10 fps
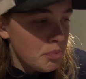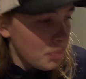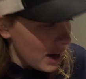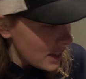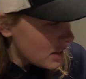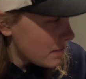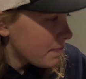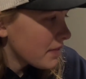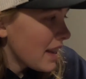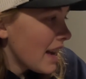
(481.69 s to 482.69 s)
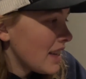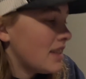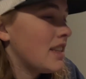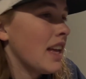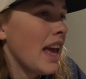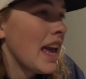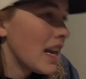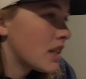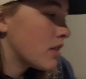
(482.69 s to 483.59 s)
But that is it